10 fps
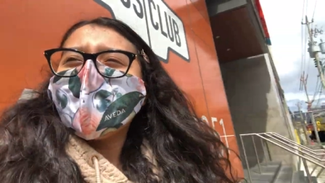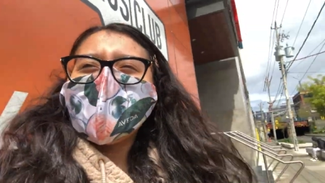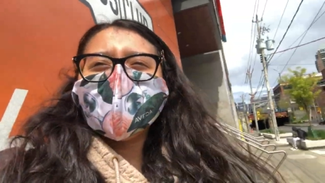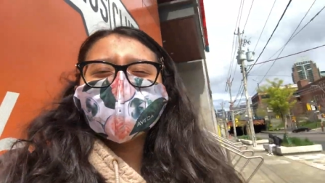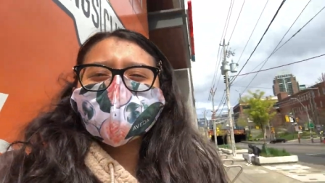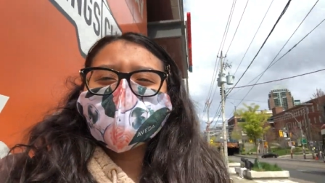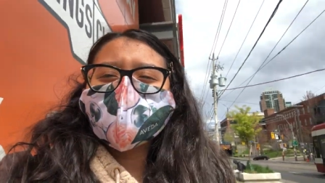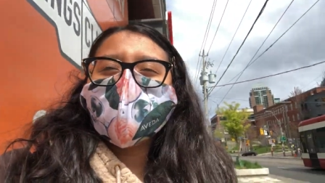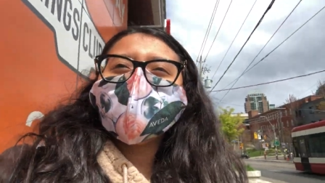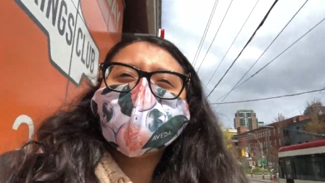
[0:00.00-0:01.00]
I literally,
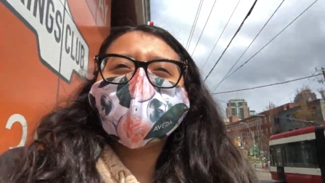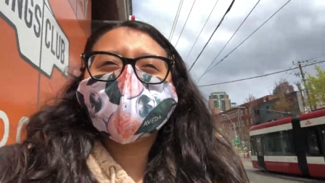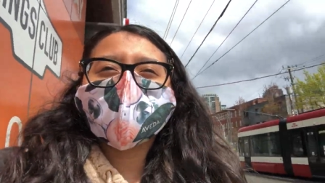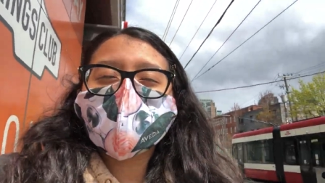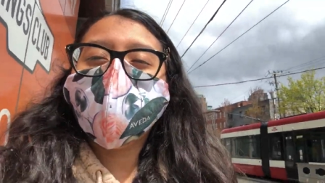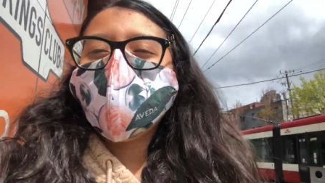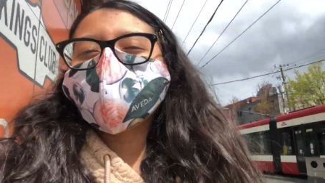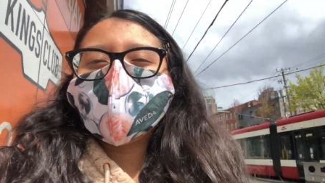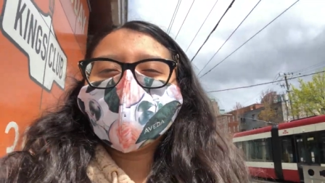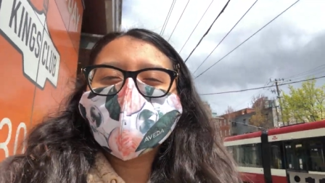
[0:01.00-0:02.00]
it was like
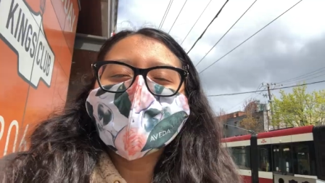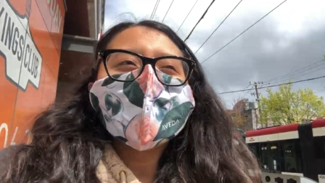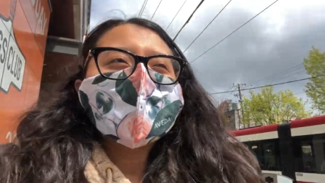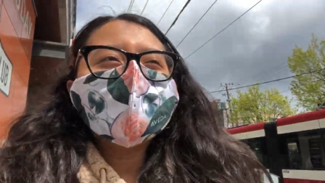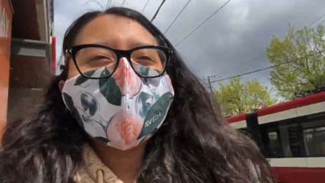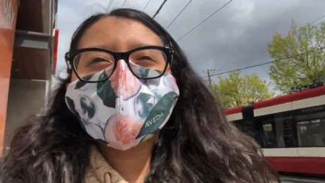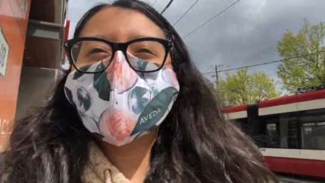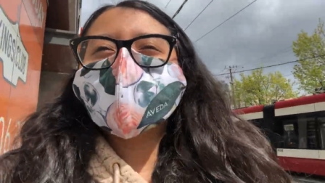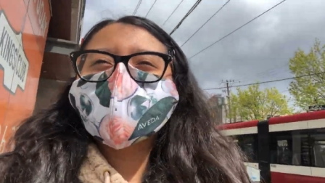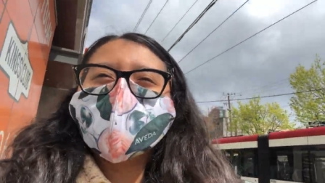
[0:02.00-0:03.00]
pouring five minutes
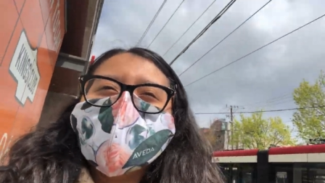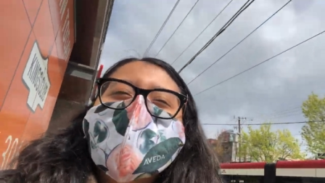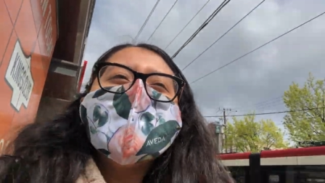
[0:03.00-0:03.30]
ago.